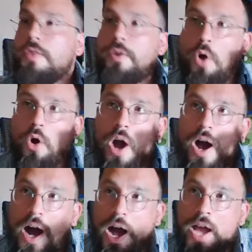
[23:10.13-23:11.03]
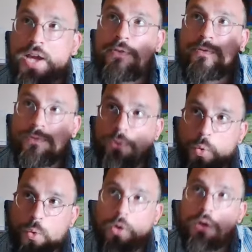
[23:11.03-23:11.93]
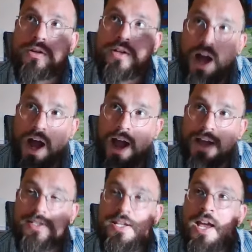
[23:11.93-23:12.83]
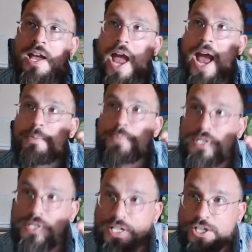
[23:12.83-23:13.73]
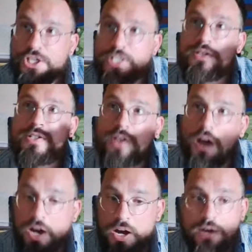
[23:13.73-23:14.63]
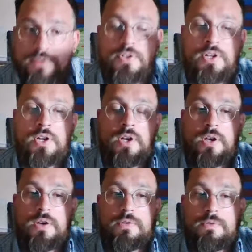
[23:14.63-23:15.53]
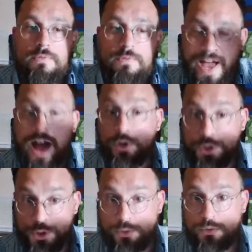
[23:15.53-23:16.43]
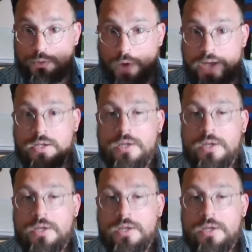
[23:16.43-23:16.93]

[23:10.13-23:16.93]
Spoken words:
are high floor guys at positions of value, right?